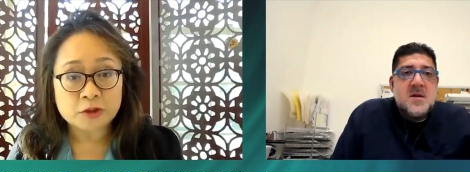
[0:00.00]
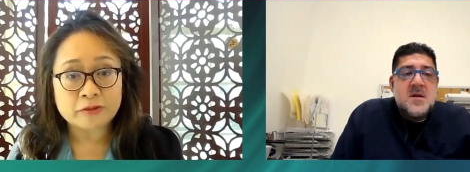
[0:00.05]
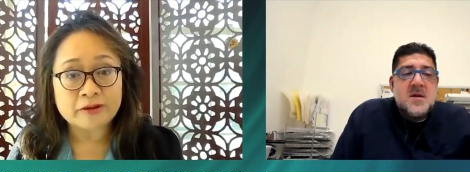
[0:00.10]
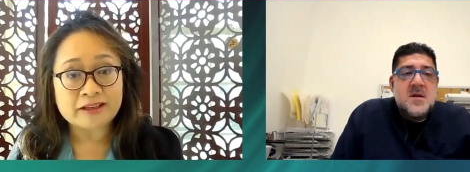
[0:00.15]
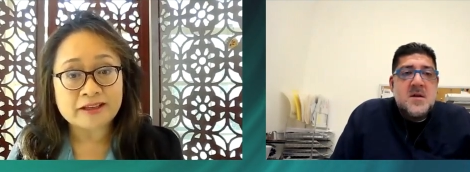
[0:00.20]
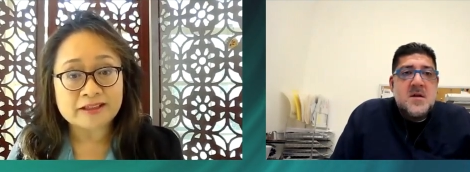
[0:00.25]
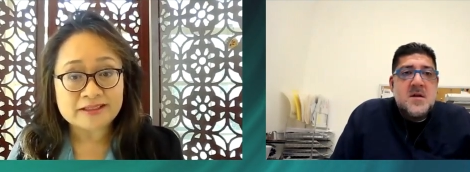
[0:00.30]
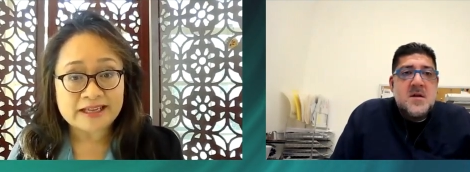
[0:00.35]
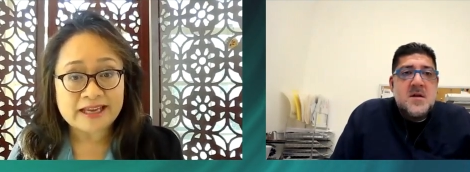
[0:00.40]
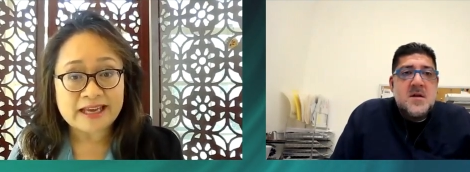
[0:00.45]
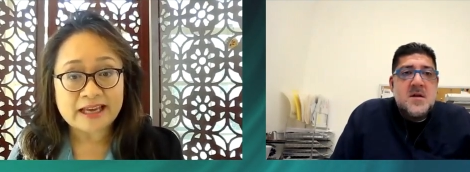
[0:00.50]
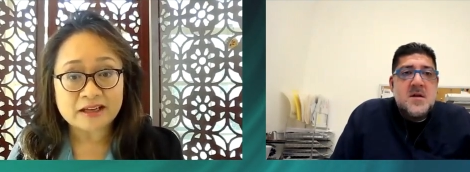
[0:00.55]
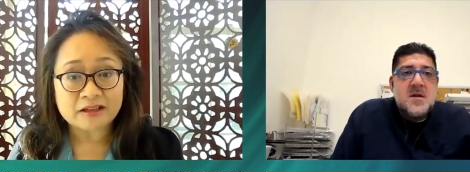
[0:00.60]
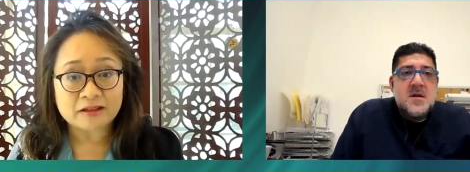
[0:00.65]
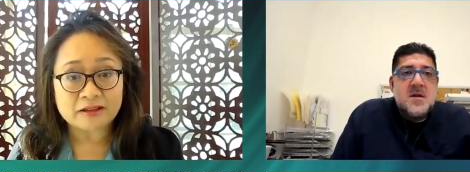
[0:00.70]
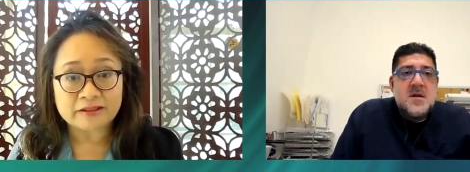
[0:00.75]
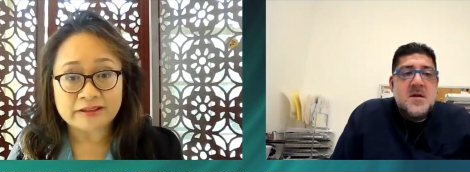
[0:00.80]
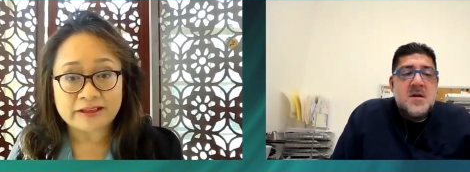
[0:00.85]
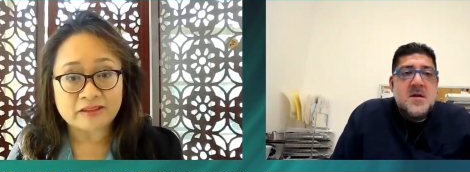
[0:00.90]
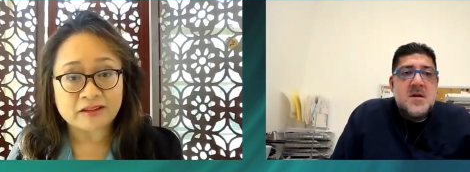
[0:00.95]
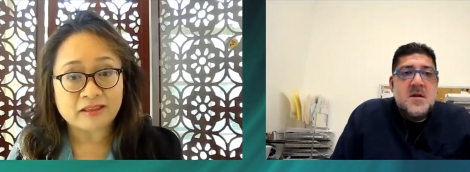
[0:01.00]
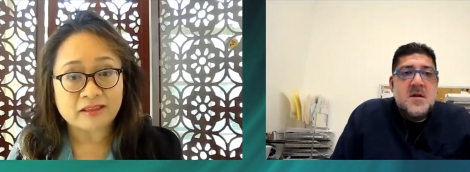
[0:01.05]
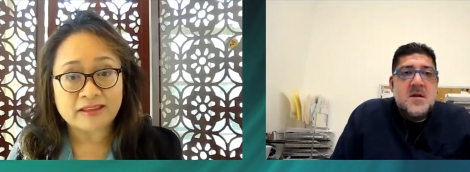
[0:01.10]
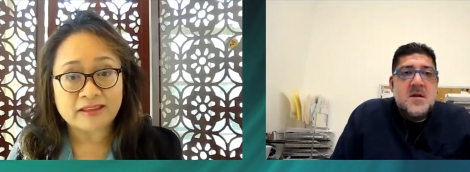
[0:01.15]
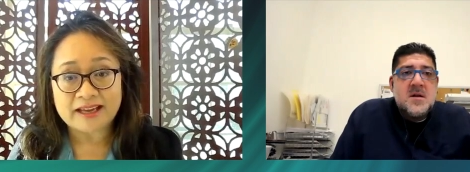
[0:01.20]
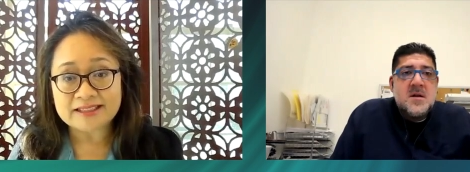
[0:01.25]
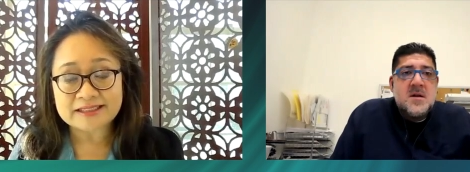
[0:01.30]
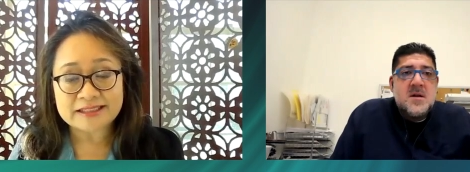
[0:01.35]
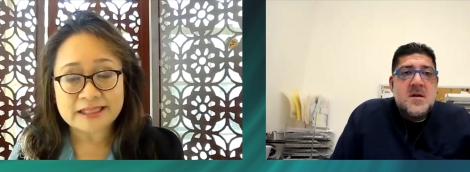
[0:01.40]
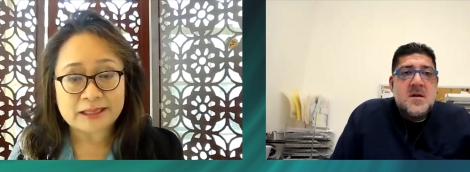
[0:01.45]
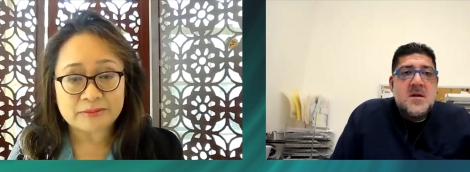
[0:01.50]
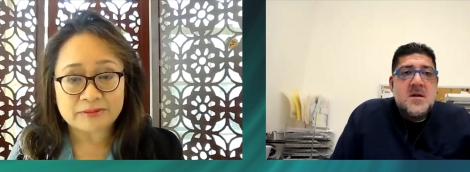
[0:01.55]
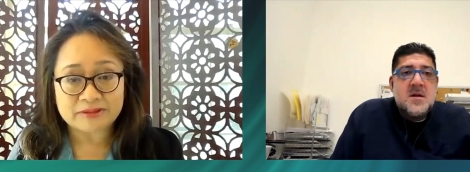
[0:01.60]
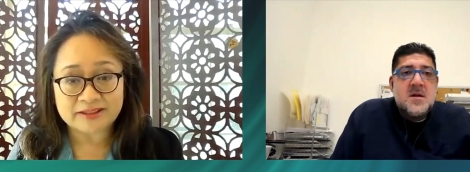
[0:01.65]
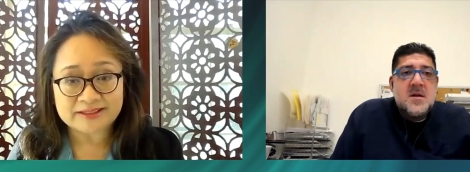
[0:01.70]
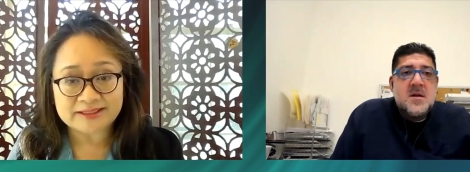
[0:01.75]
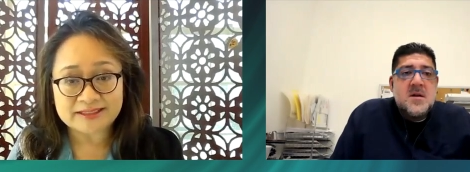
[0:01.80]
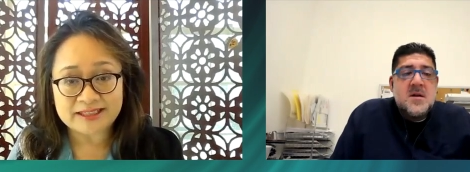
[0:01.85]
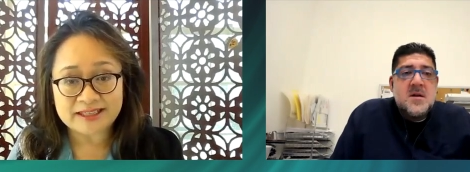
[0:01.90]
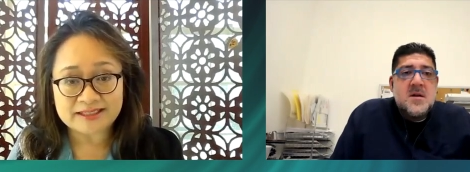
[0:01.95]
Speaker 1: during a tackle at the last
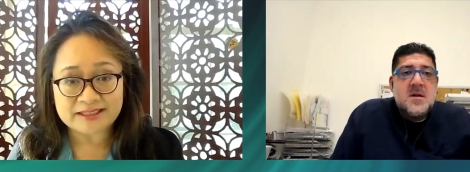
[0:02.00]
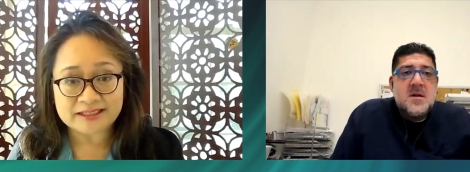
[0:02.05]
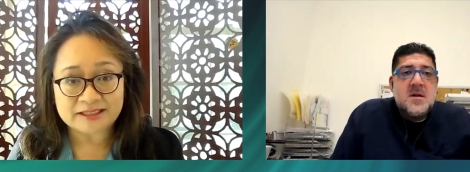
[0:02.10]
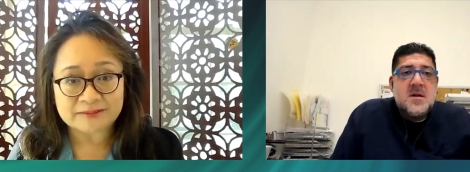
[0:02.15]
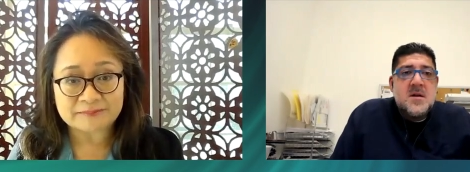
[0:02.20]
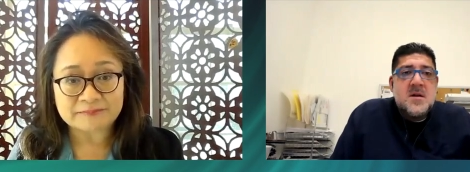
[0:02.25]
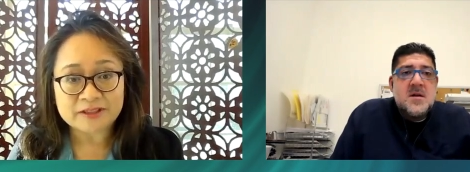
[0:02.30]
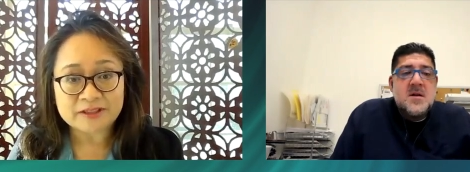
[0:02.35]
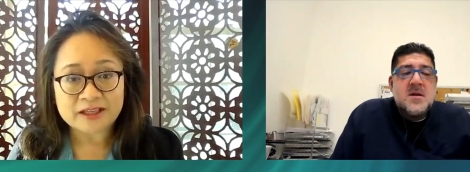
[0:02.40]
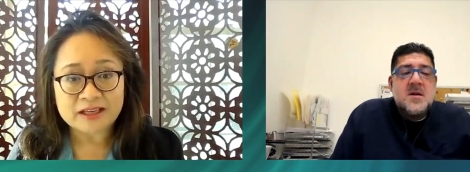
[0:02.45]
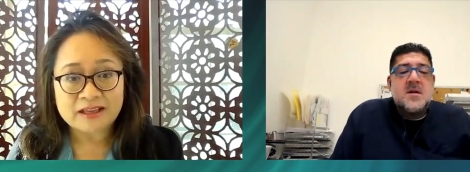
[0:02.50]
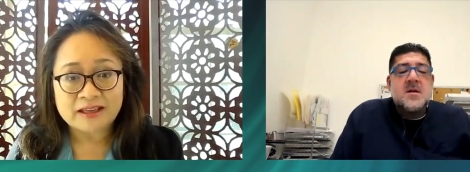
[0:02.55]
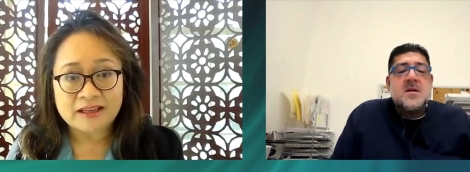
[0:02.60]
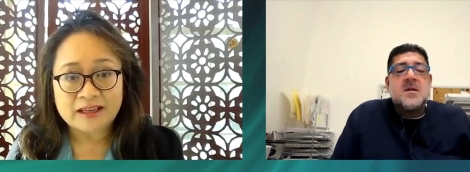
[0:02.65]
game of the season,